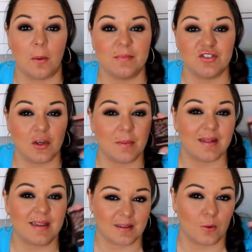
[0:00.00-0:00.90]
So I'm
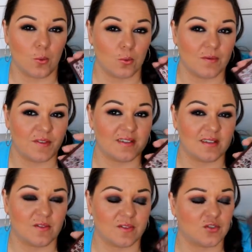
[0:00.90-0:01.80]
assuming they sell all of
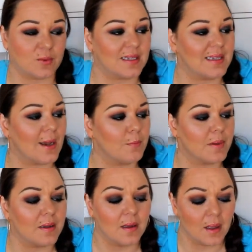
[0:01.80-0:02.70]
these individually now.
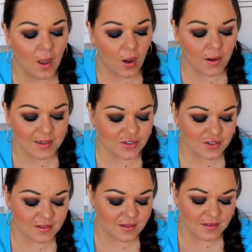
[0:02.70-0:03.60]
But I
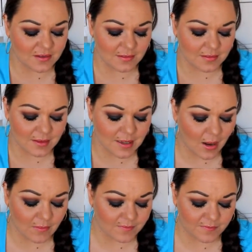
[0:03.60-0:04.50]
just
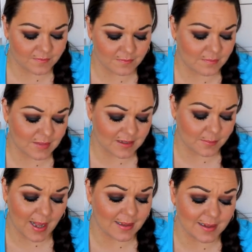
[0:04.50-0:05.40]
love
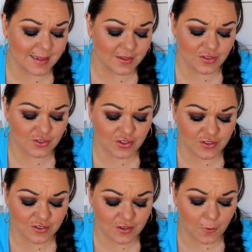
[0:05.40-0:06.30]
this palette. It's
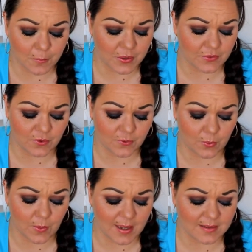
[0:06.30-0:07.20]
just so
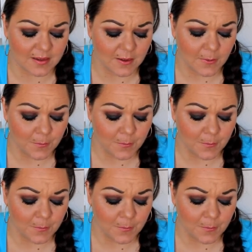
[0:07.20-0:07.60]
beautiful, and